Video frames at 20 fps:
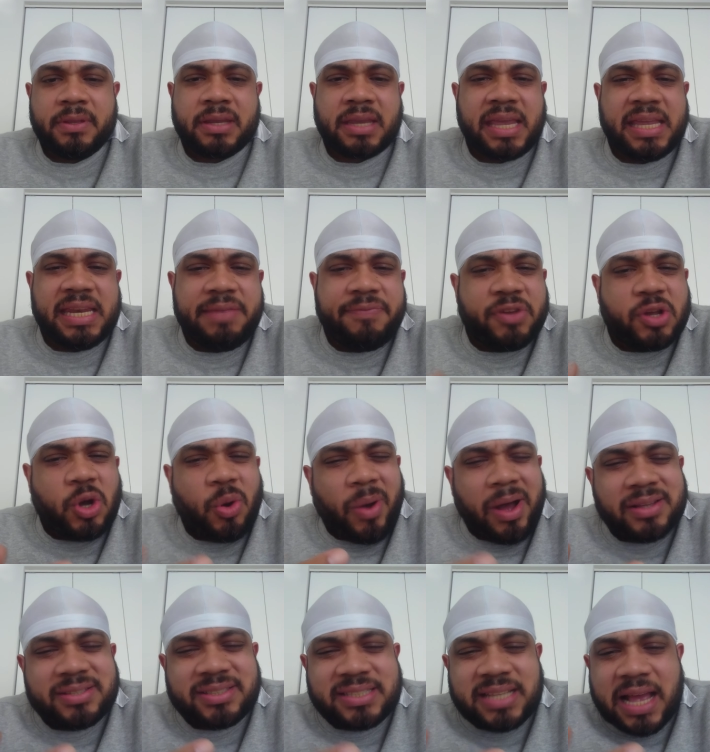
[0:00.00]
Can't even go
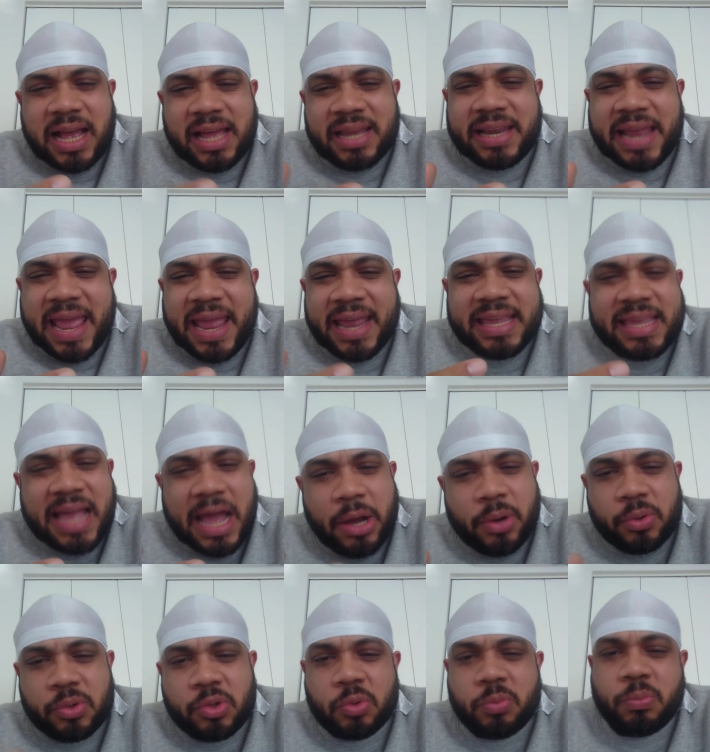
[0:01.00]
outside and hang
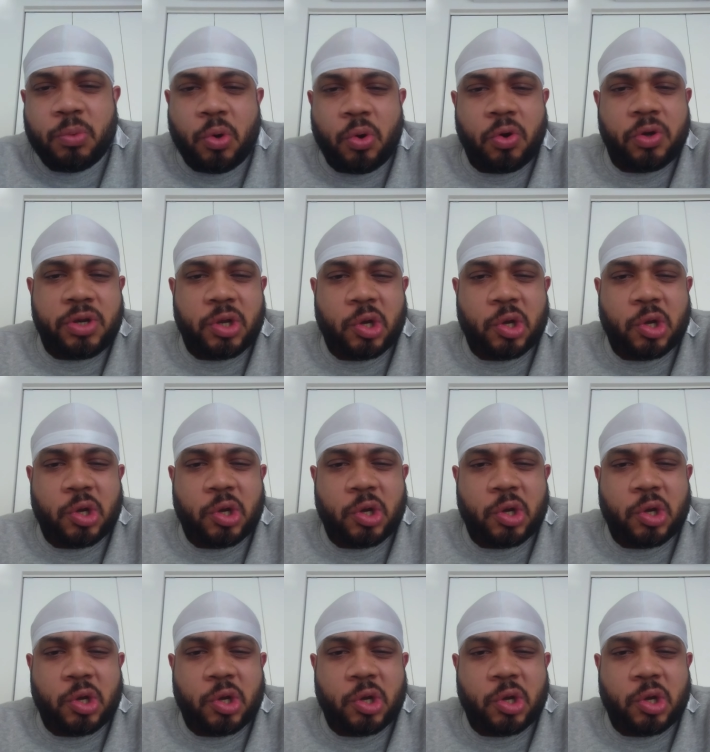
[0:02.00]
out no more in